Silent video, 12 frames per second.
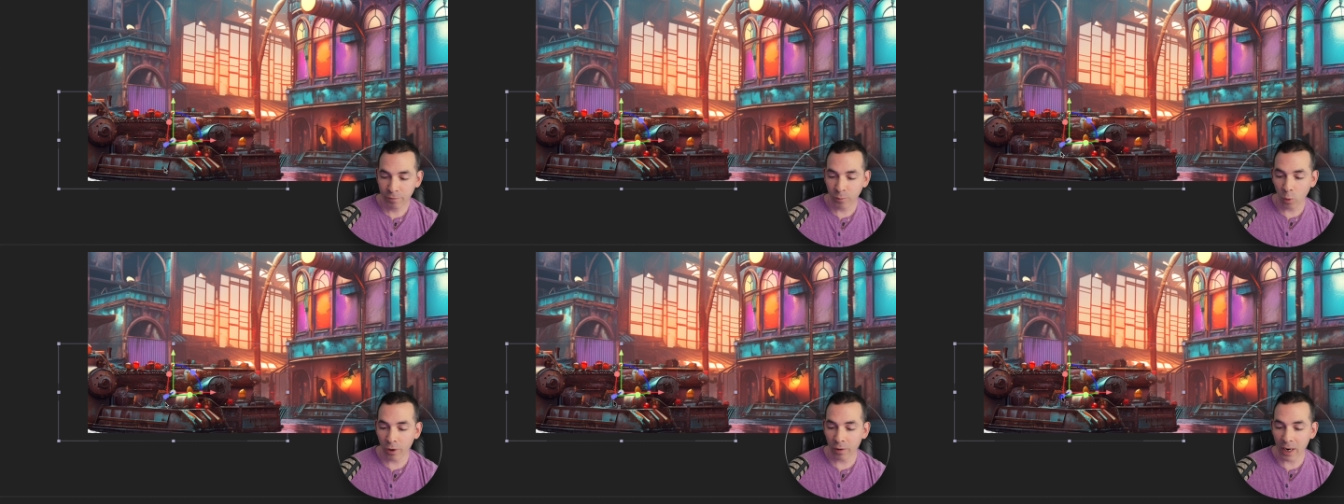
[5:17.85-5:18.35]

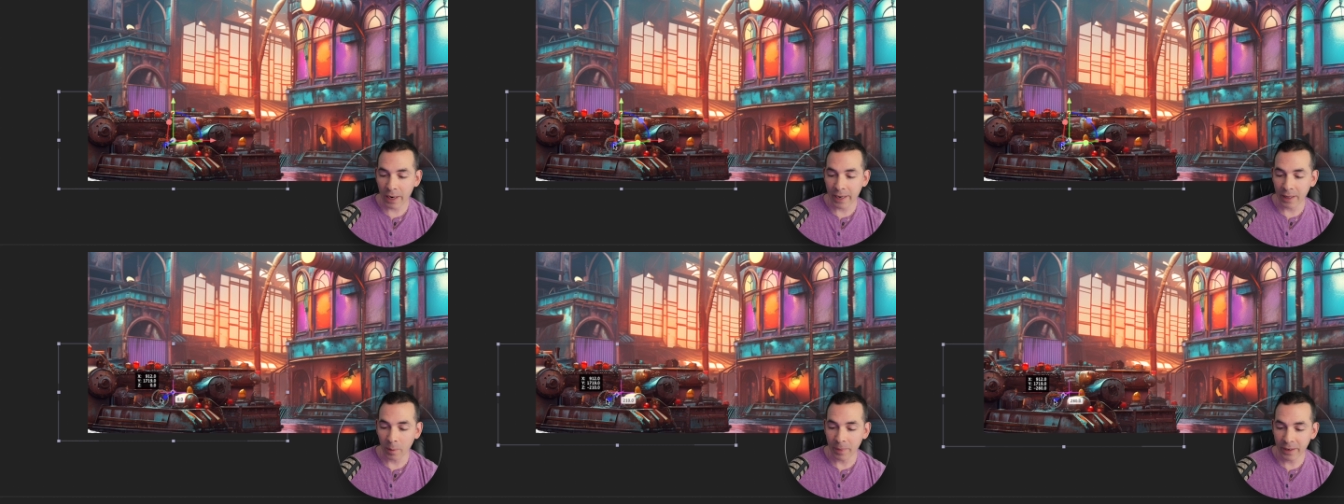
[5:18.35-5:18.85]
foreground
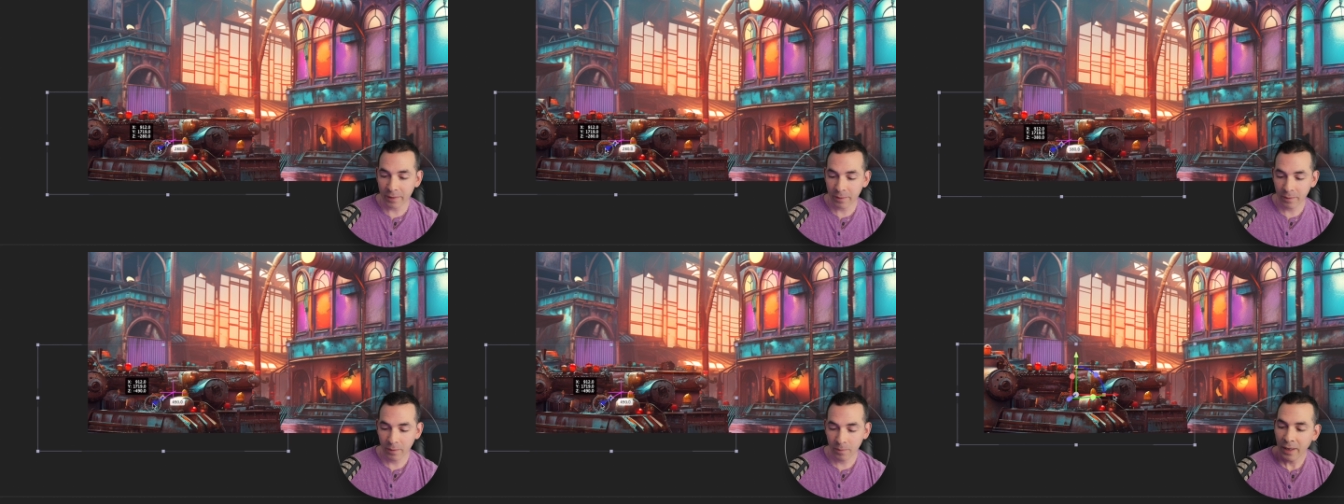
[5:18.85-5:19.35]
element.
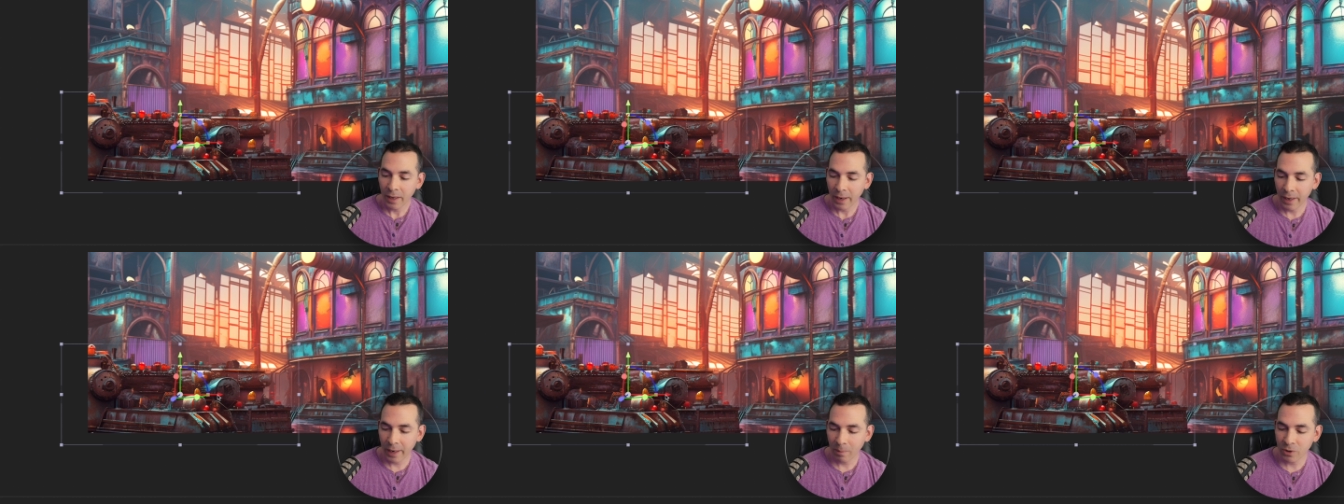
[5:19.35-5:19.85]

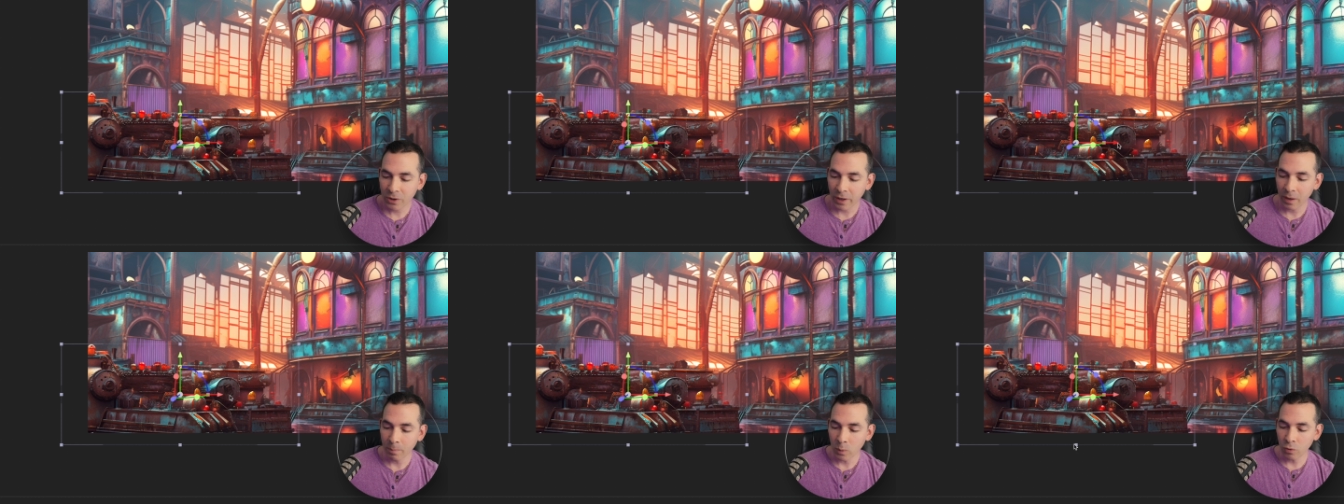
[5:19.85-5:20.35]
And I'm just
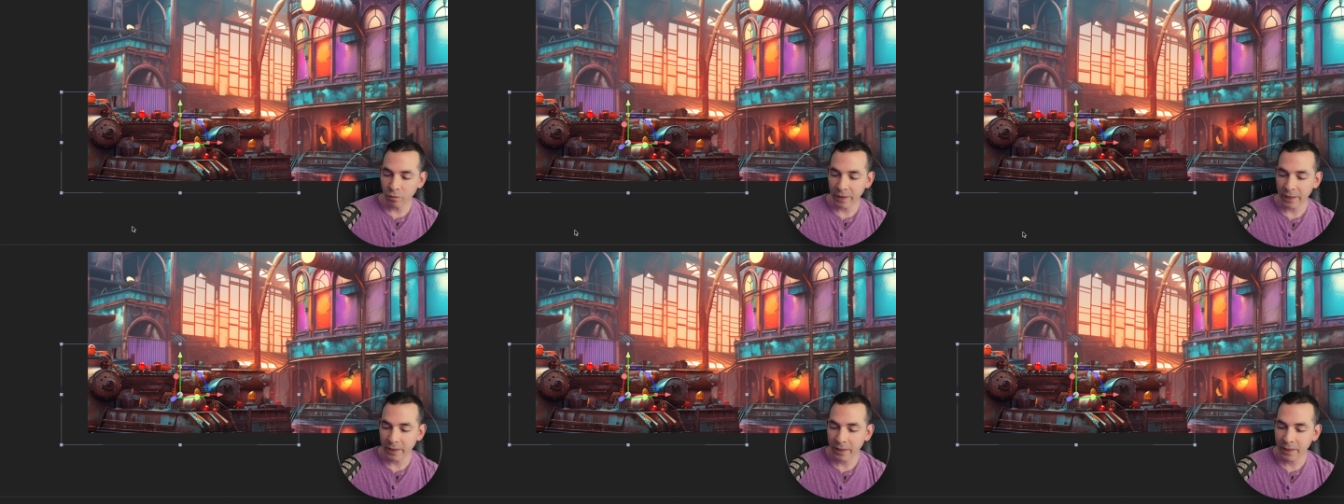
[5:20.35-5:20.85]
gonna move
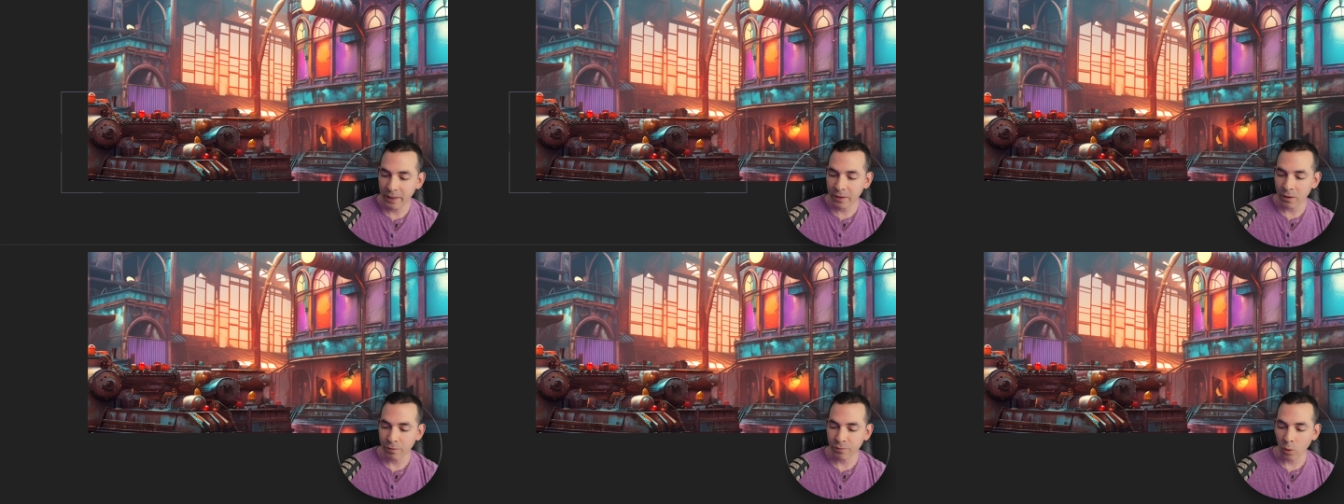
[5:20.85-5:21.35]
it
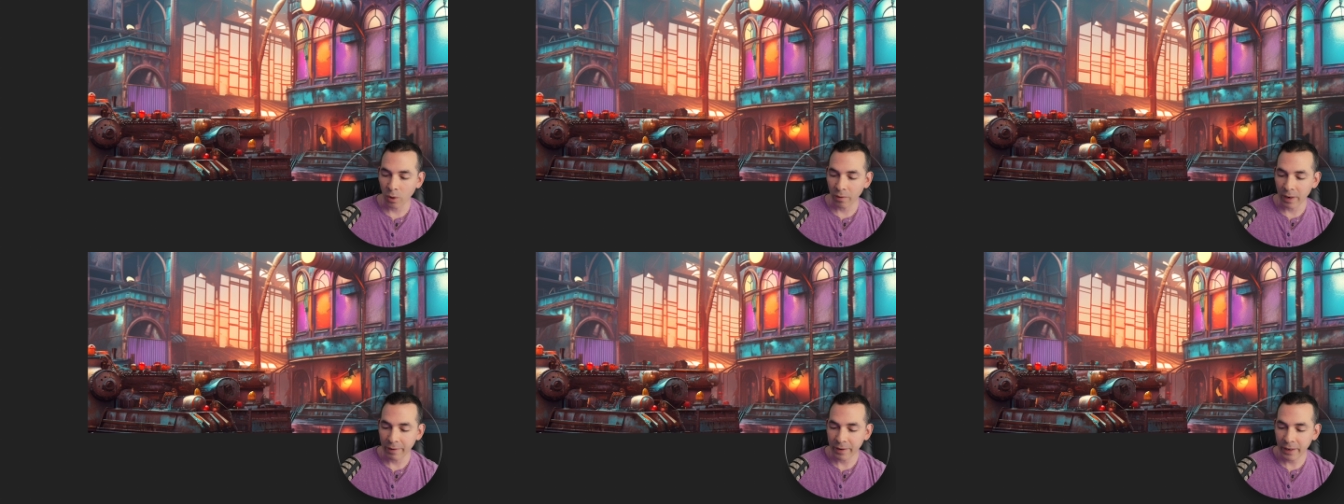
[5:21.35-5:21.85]
into the
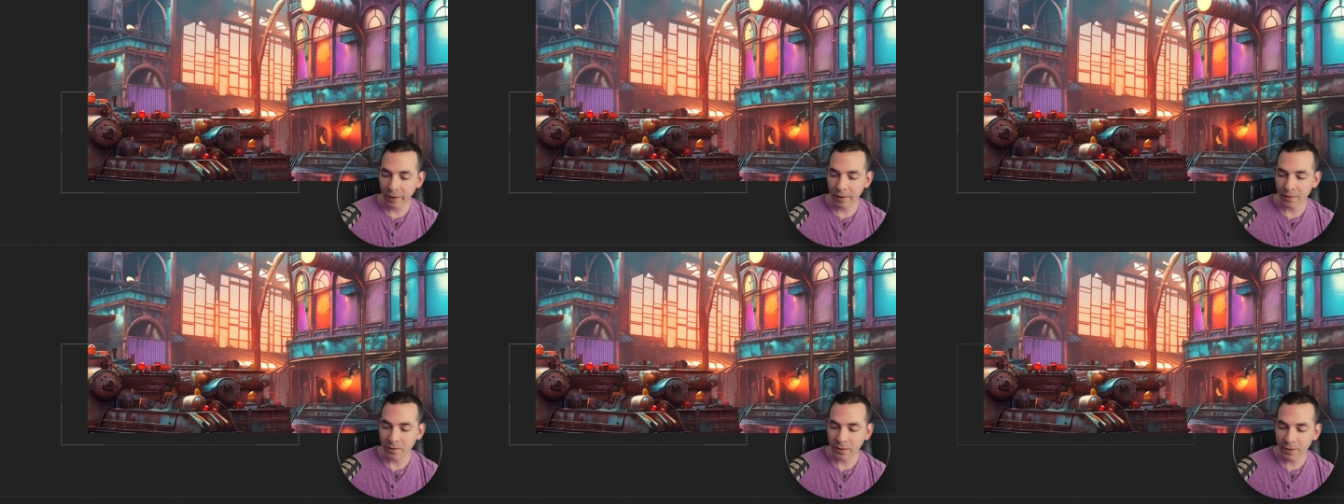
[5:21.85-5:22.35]
foreground
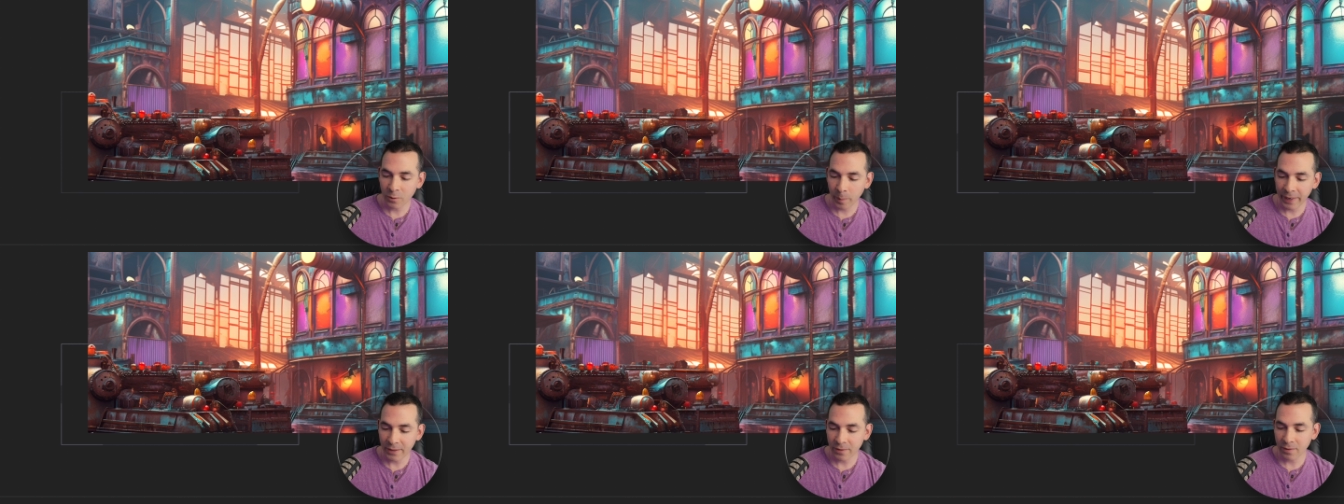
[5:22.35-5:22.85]
here in Z
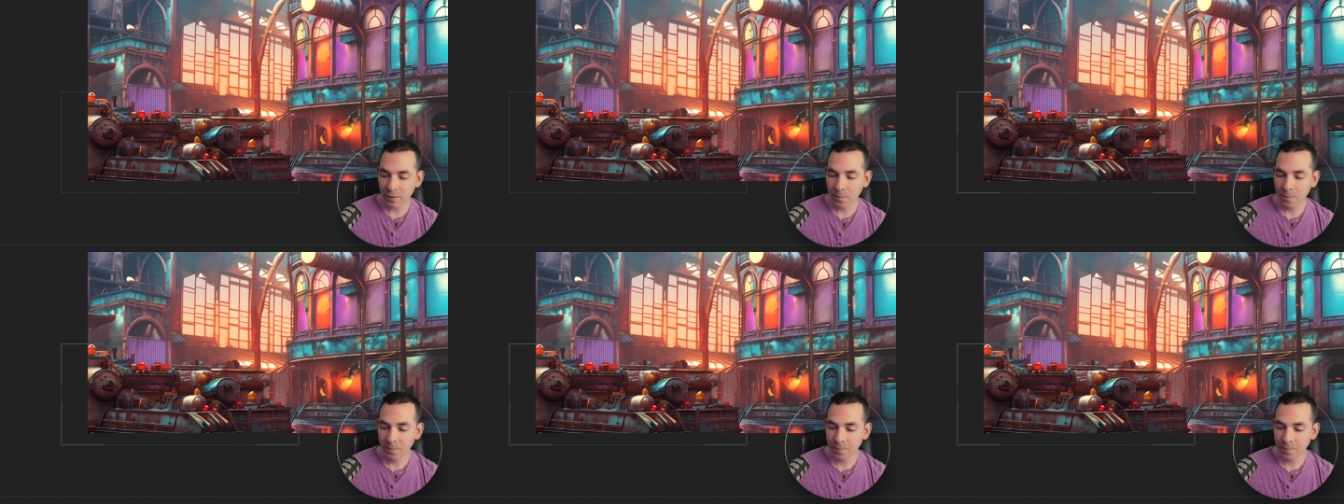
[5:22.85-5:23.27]
space.